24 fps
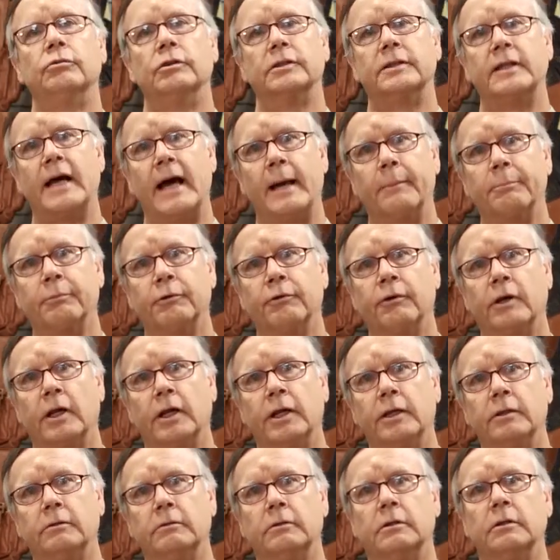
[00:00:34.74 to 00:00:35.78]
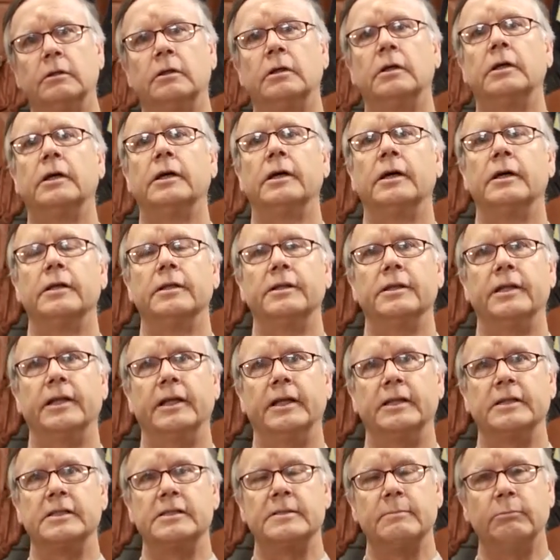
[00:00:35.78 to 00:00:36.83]
a top grain,
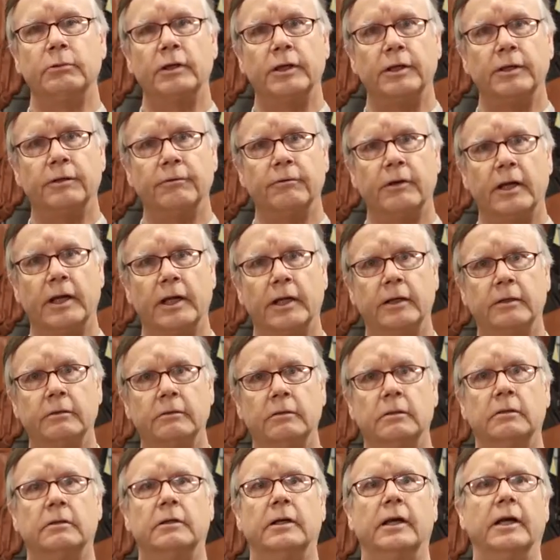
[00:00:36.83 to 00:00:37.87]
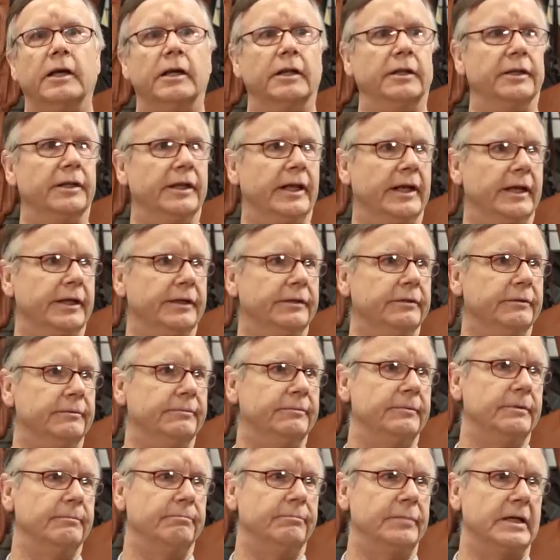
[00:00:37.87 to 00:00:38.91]
then split grain, and then
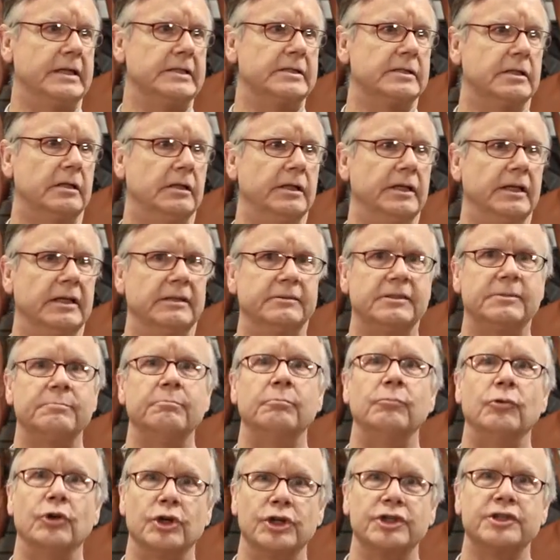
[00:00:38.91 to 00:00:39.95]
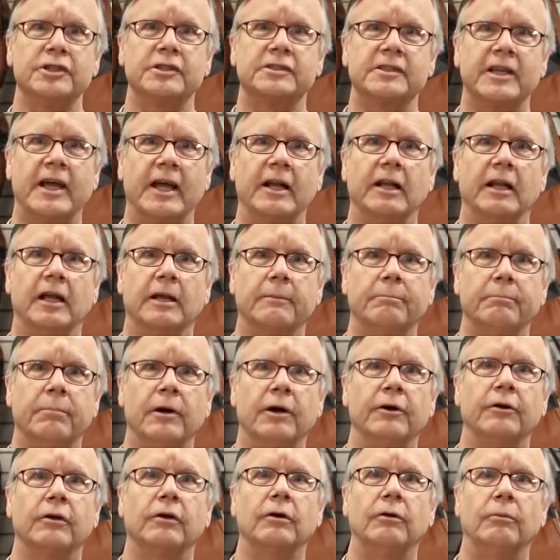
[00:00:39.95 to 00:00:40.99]
basically it's mush. It's kind of like
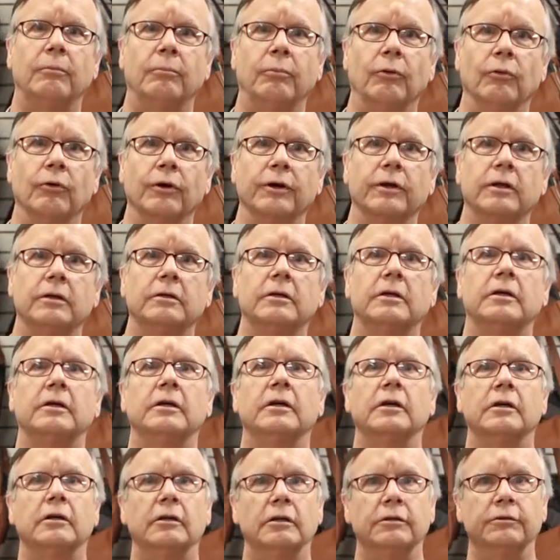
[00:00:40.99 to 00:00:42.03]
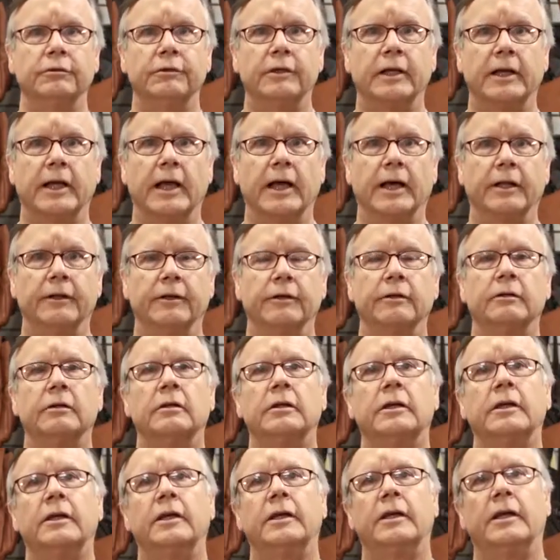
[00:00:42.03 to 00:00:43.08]
particle board glued together.
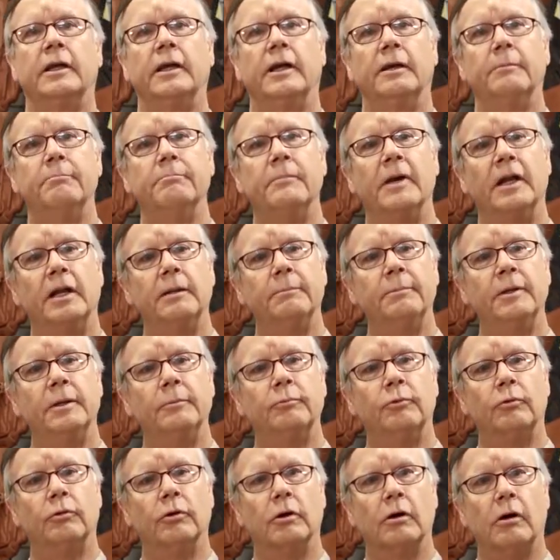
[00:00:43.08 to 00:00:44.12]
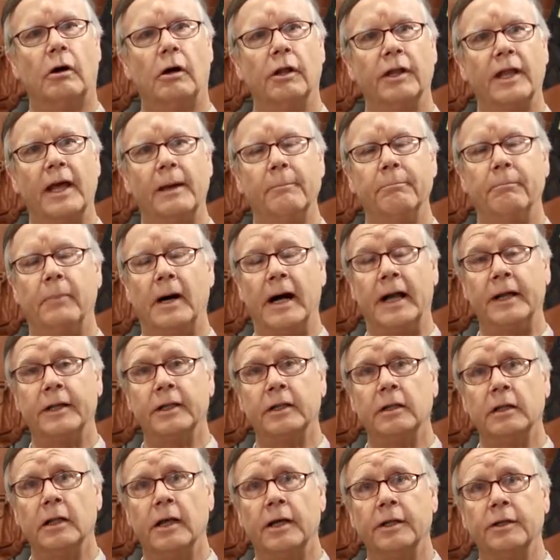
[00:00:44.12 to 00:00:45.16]
Many people will call that
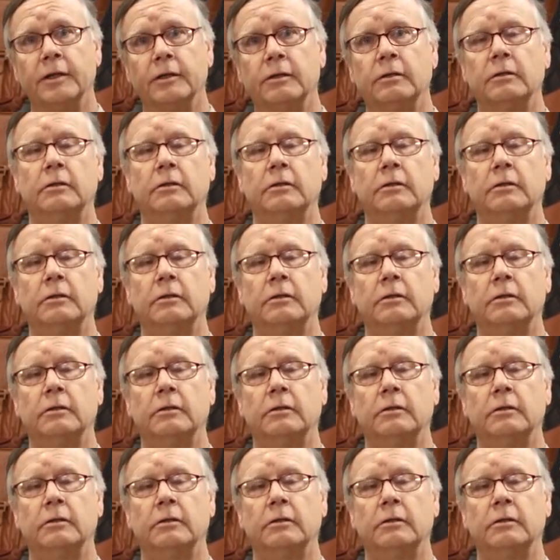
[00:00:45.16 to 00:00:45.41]
bonded leather